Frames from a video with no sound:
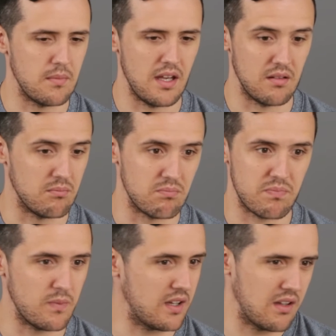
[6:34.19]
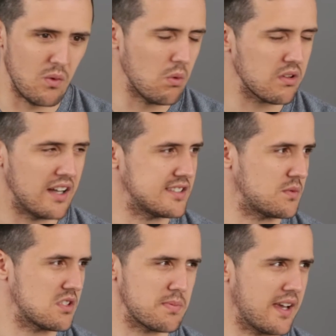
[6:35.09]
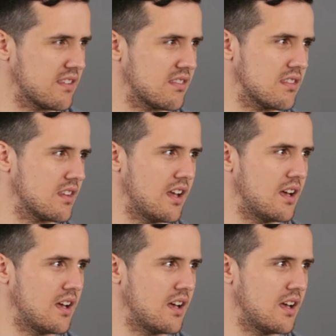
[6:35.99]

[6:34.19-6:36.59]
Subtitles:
in all kinds of respects.